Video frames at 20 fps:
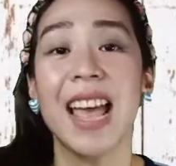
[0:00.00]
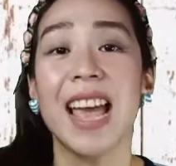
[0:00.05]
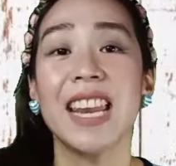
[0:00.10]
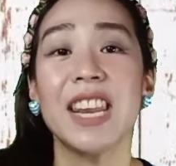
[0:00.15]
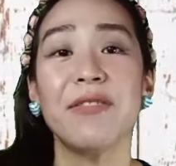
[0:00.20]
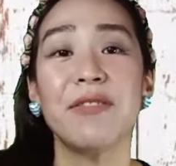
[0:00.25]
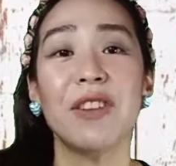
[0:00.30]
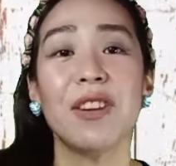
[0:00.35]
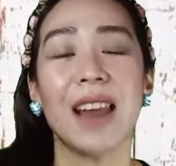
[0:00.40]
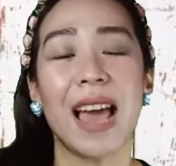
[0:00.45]
And
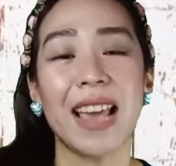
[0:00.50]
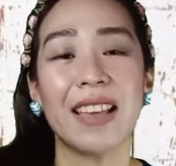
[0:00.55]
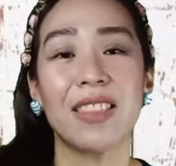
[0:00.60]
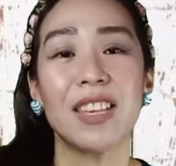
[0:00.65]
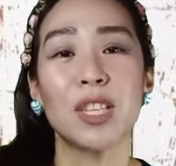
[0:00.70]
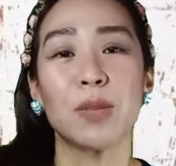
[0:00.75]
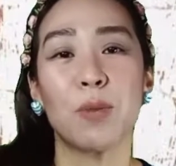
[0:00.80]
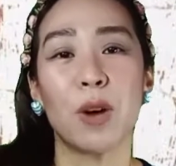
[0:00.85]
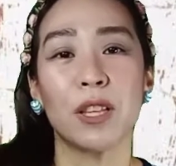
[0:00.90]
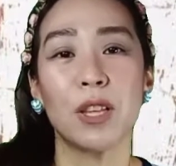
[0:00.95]
if you like
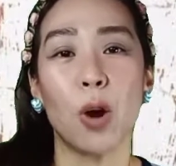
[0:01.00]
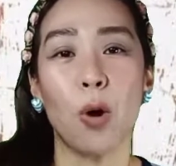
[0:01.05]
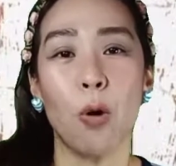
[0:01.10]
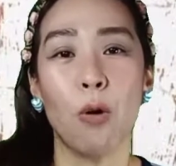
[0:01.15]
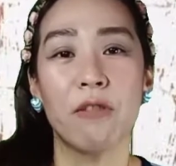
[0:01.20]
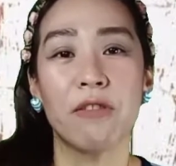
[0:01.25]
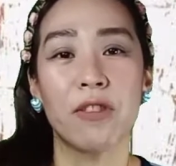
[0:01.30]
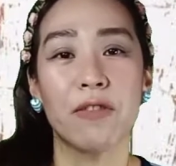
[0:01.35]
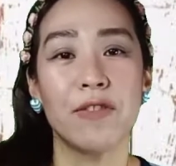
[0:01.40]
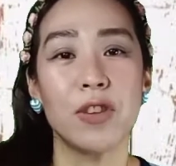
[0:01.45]
this product
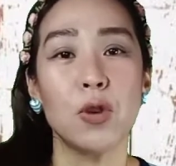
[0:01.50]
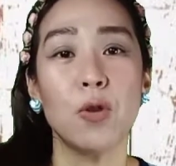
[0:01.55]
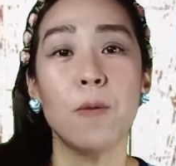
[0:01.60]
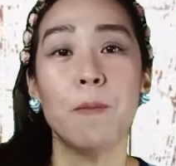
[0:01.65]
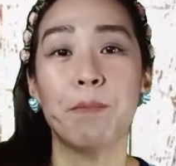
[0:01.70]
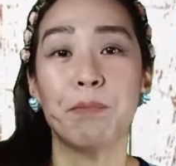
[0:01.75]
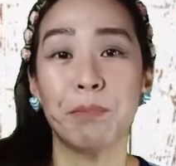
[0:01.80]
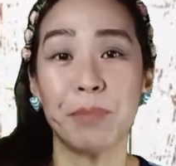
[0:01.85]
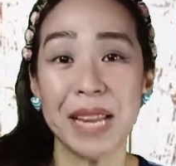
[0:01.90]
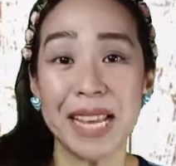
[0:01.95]
overview,
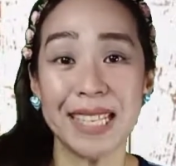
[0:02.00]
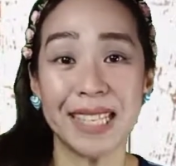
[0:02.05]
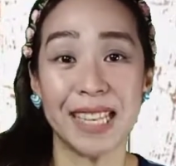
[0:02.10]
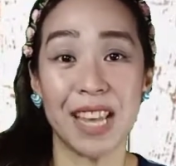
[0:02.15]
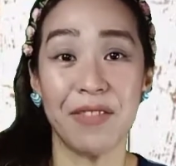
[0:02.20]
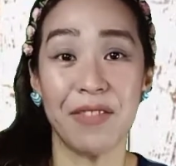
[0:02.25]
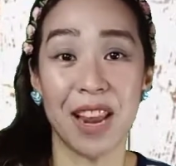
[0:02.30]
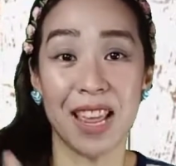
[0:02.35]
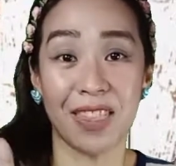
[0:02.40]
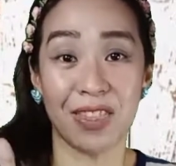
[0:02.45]
please
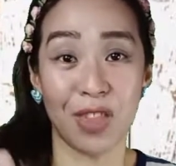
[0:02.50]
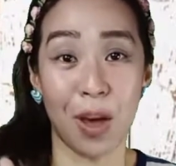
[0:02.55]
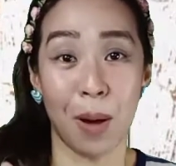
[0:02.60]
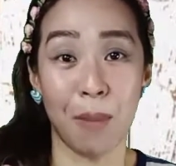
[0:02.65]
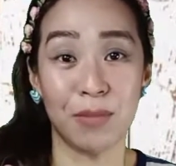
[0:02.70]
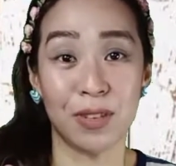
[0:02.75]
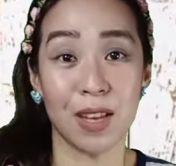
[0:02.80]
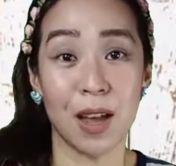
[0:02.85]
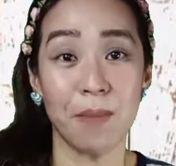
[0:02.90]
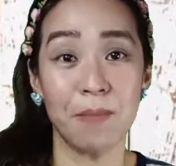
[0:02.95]
give it a
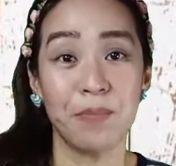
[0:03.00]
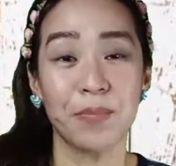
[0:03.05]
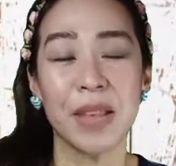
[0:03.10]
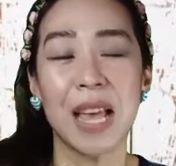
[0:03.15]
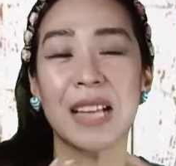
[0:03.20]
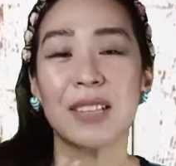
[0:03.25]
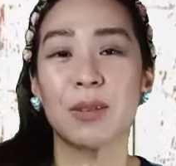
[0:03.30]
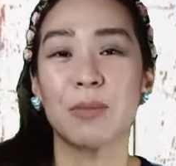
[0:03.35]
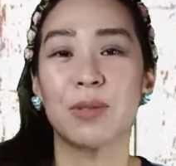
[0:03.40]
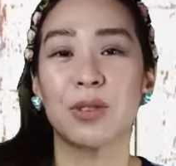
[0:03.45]
thumbs up,
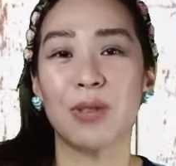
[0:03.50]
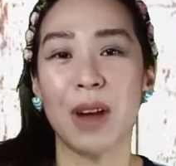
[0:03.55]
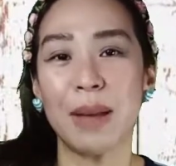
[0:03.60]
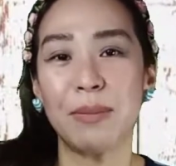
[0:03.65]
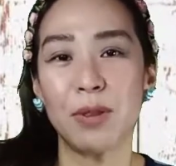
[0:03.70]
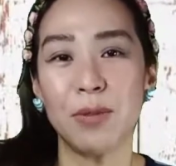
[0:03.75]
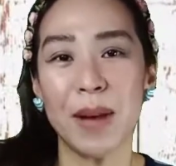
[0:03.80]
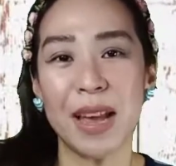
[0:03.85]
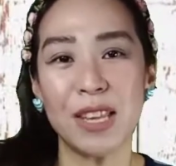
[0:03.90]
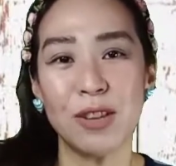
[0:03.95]

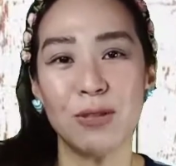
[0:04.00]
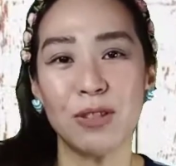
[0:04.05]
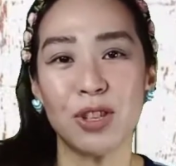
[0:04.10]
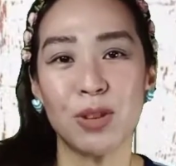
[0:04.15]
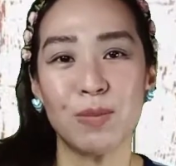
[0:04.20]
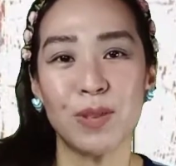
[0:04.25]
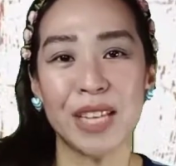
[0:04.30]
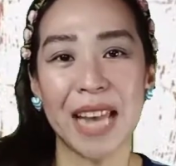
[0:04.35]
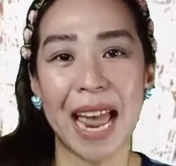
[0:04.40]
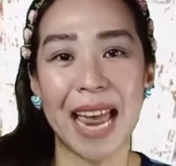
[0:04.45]
subscribe to my
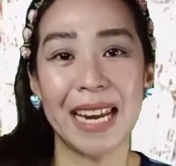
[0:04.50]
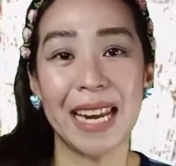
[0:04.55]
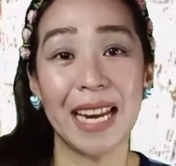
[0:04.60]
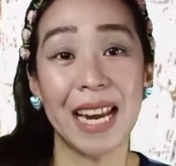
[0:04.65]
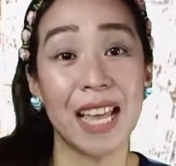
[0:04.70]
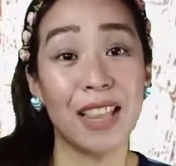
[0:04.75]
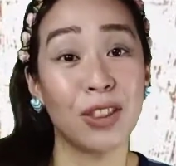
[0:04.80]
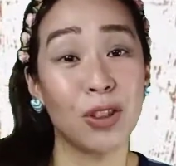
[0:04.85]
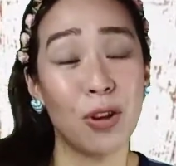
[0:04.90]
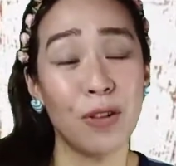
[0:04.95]
YouTube channel,
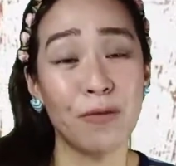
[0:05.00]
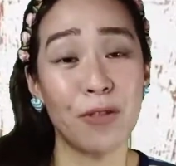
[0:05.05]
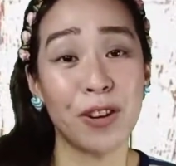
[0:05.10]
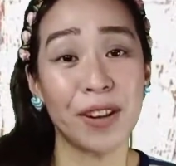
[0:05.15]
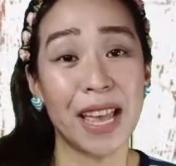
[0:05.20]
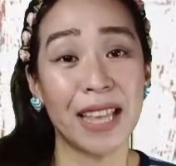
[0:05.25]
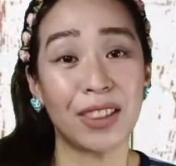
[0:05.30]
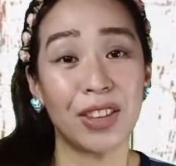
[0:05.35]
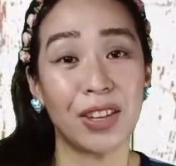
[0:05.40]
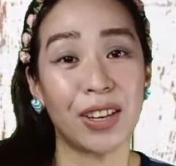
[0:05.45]
and don't
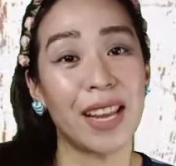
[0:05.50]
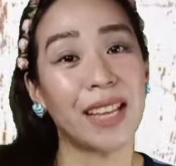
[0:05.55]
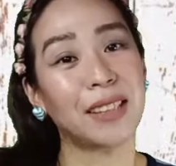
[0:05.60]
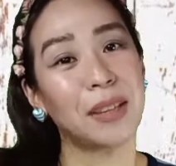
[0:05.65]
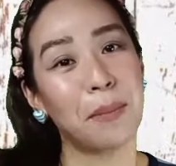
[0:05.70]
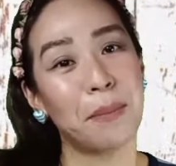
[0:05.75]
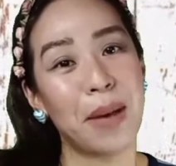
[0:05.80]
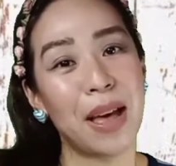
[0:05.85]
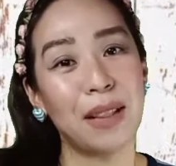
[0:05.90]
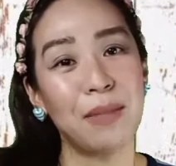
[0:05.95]
forget to click
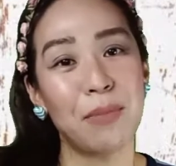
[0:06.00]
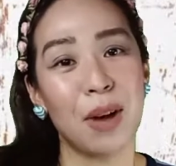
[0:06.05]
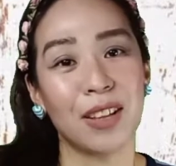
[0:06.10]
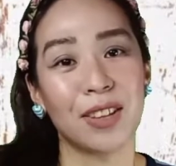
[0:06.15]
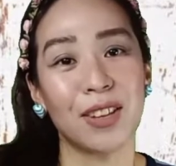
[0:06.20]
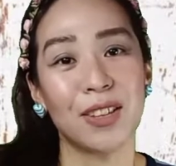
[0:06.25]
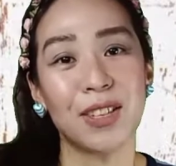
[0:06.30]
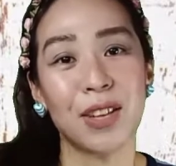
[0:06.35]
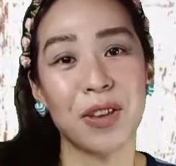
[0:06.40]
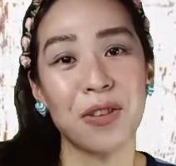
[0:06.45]
the bell
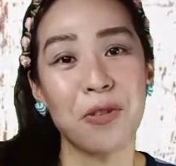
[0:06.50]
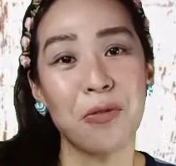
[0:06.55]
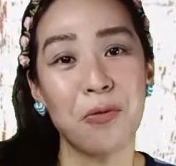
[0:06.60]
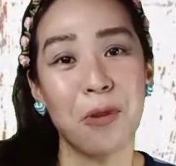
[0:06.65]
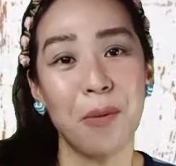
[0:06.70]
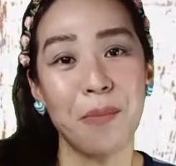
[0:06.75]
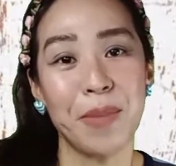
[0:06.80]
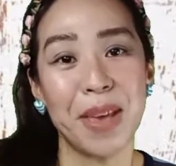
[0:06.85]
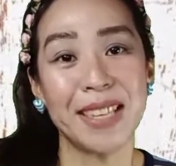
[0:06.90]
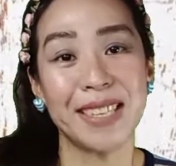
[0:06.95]
button so you
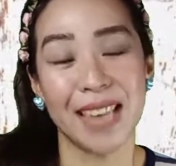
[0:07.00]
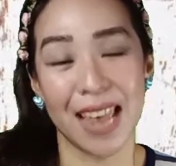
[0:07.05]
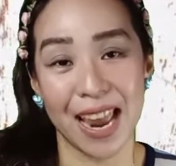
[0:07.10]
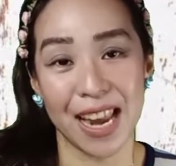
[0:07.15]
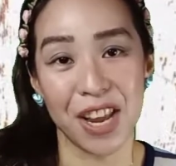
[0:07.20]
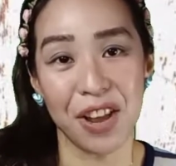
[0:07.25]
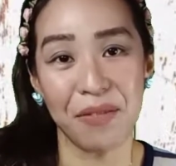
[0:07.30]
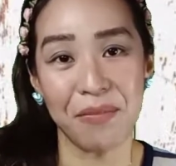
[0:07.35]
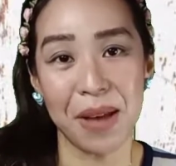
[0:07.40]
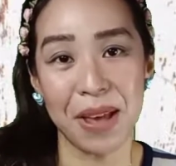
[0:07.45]
won't miss
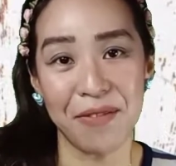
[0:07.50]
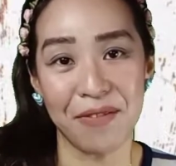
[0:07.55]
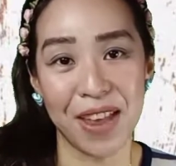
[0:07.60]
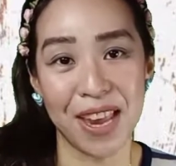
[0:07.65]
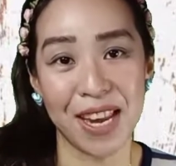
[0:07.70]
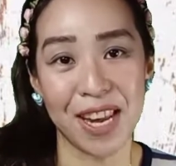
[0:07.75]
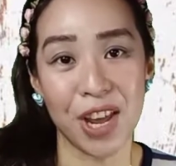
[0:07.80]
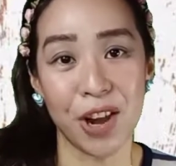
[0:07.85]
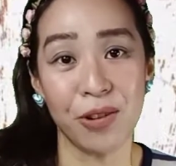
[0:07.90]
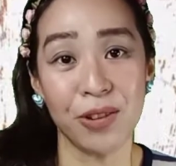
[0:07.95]
any of my
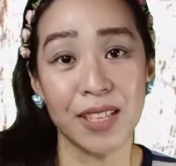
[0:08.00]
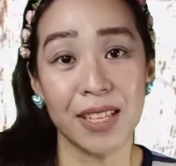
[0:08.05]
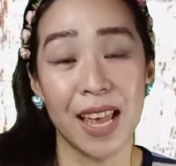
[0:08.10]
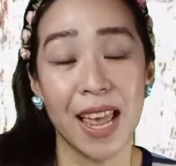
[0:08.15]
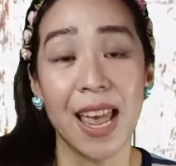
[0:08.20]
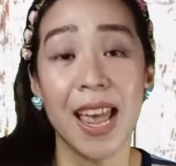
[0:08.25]
videos.